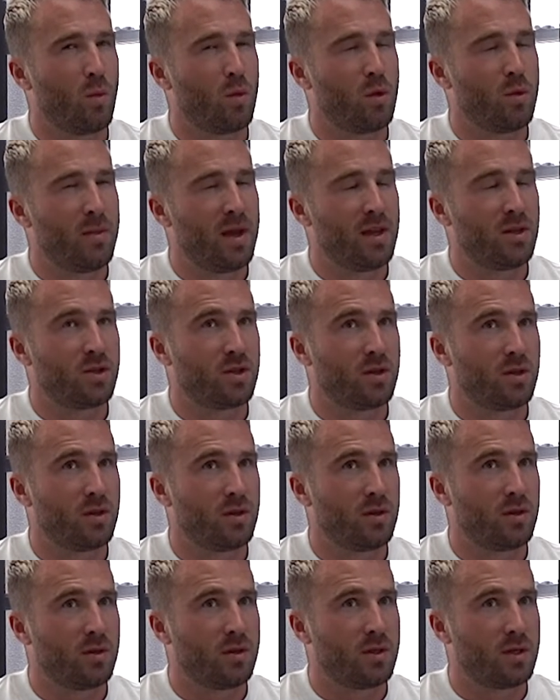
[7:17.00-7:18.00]
You
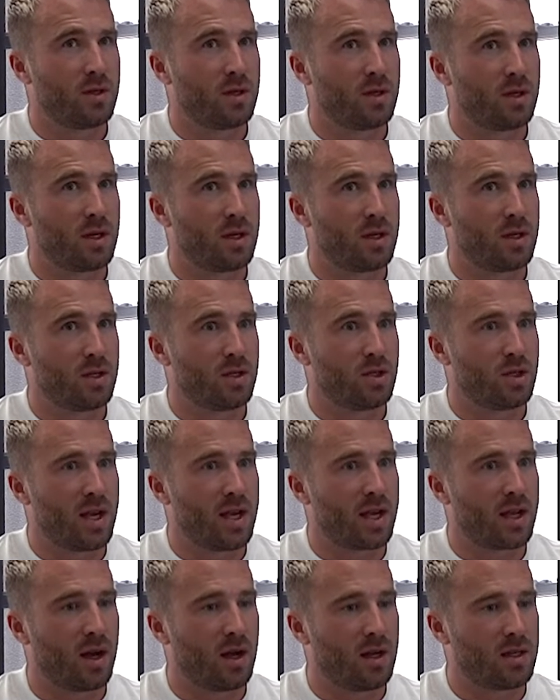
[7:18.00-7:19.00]
mentioned
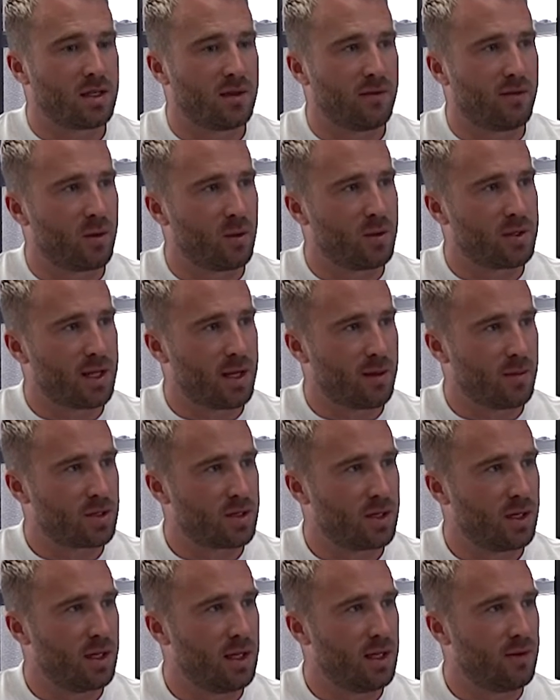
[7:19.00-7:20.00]
Jay Cutler's influence. How much
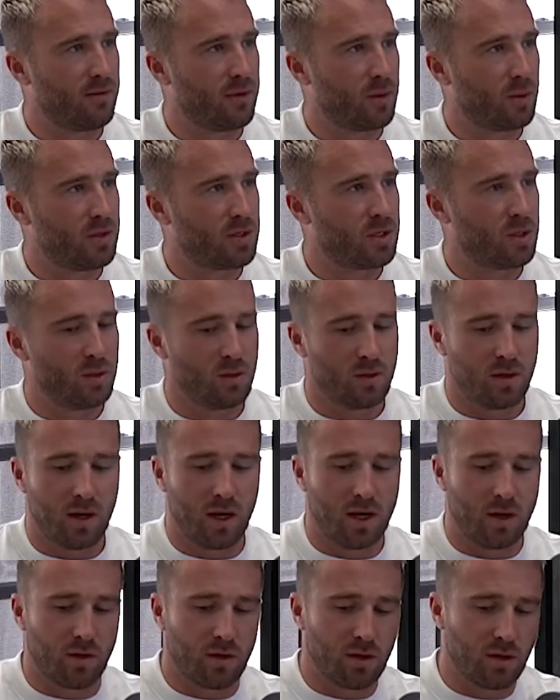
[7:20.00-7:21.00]
did he influence you
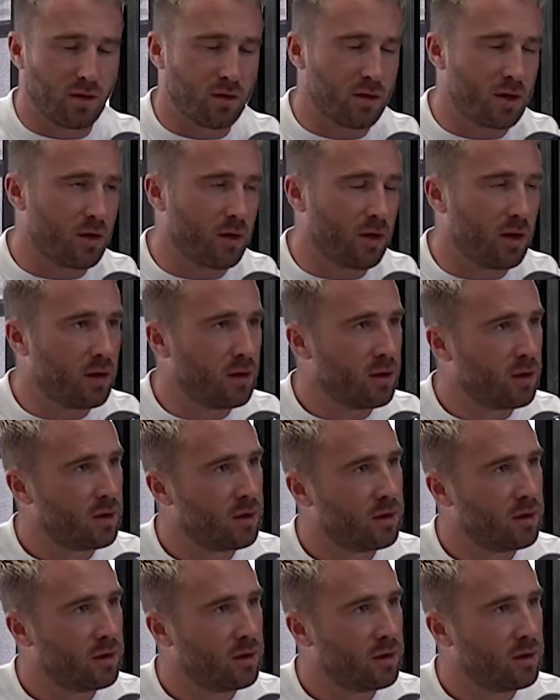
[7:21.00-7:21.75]
earlier on in your career?